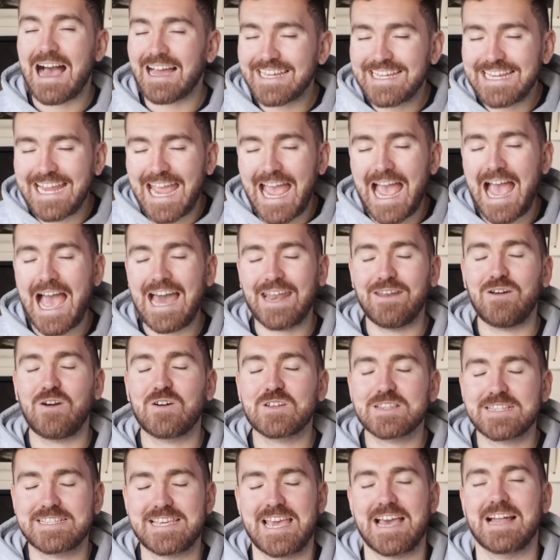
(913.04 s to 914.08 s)
I
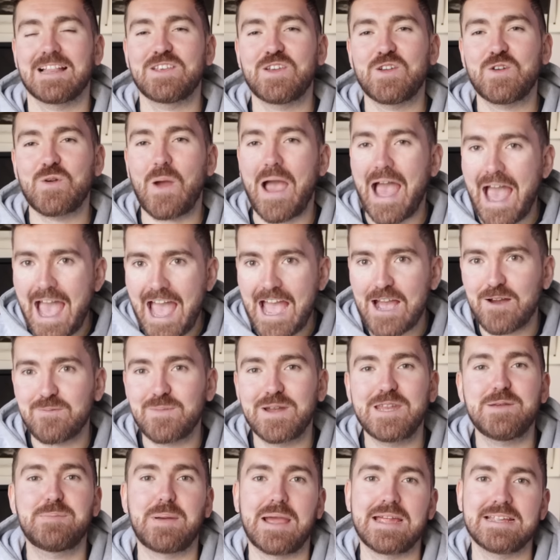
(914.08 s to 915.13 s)
cannot tell you how
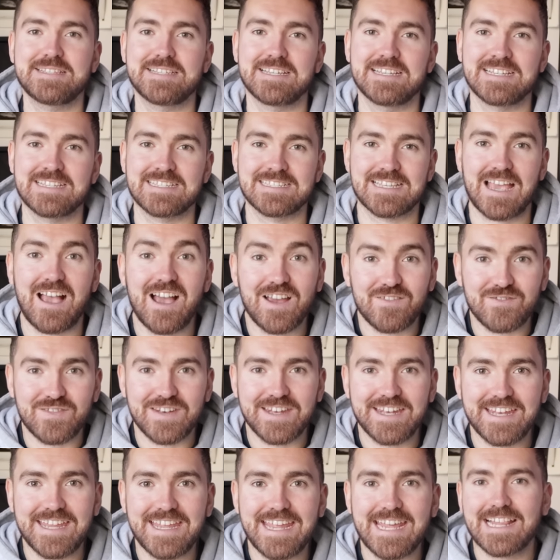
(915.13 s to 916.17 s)
many paintings I've
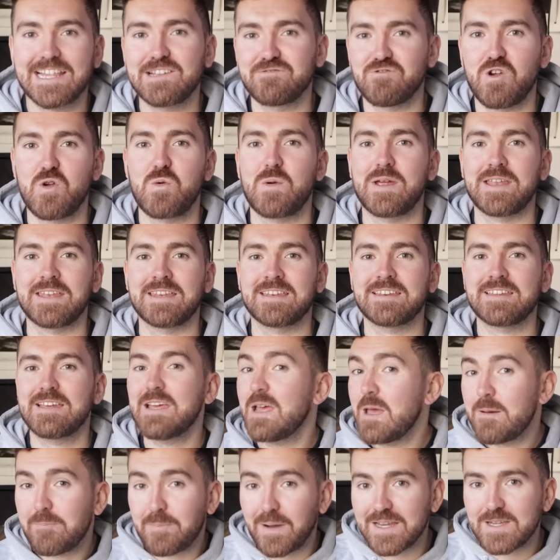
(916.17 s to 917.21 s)
nearly ruined
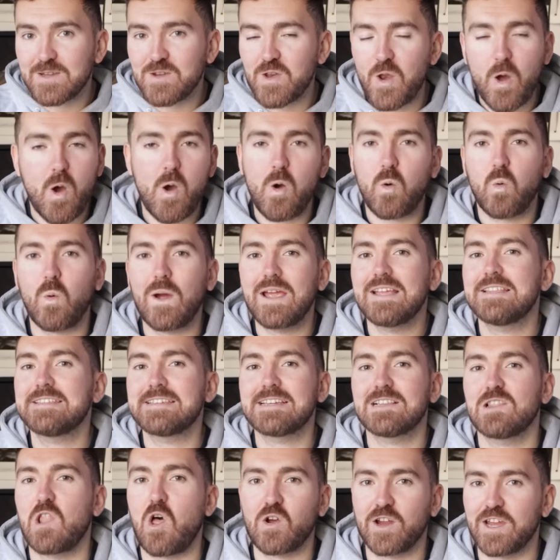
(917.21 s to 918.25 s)
by not
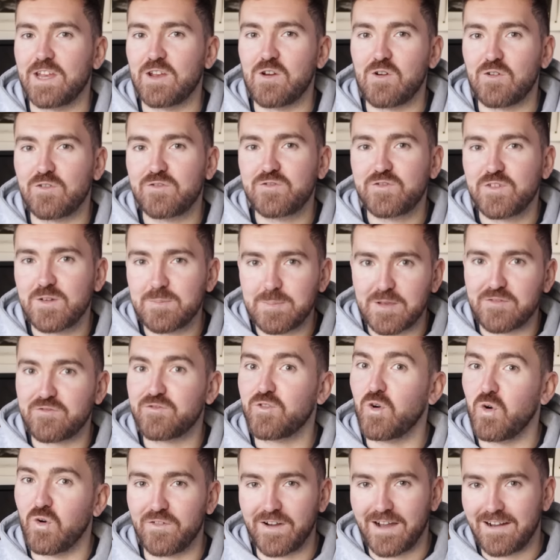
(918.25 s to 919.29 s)
waiting long enough
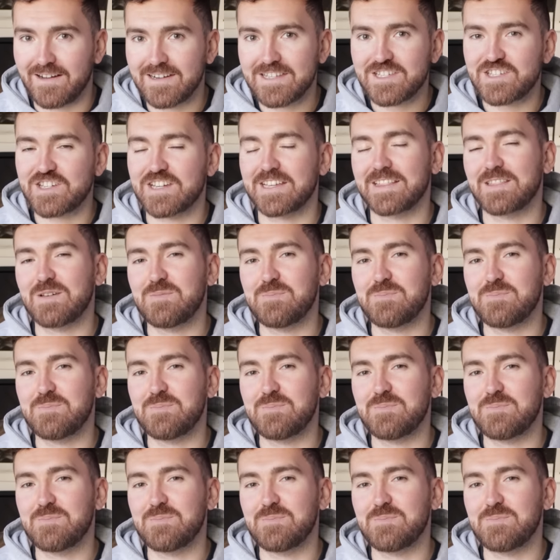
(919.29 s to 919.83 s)
before varnishing